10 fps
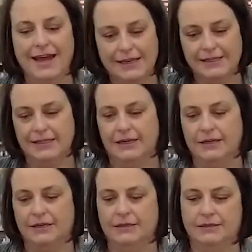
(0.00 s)
It
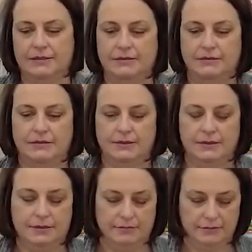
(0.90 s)
does.
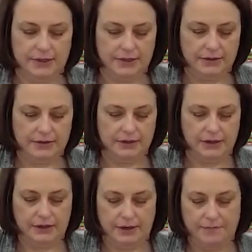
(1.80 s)

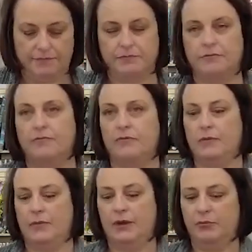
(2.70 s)
Yep.
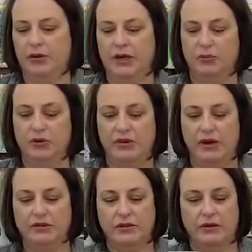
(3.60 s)
Little peekaboo
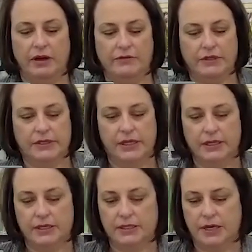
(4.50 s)
there, so I don't have to
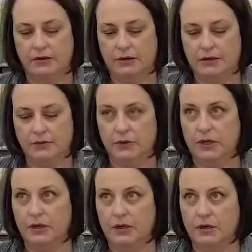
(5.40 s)
take this out because we
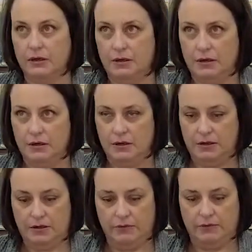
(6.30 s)
are
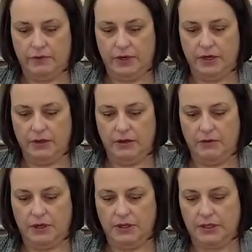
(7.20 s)
running low
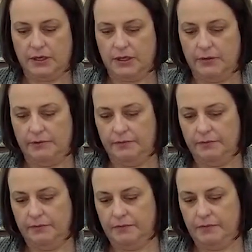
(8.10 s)
on time.
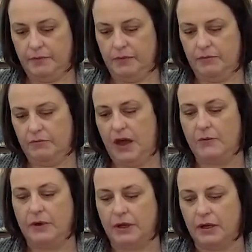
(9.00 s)

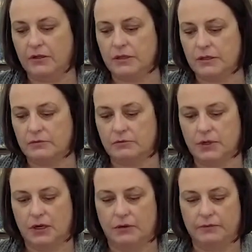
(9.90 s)
Not really, just,
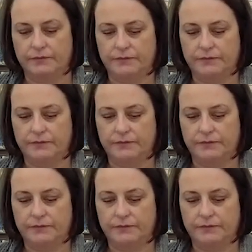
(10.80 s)
you know.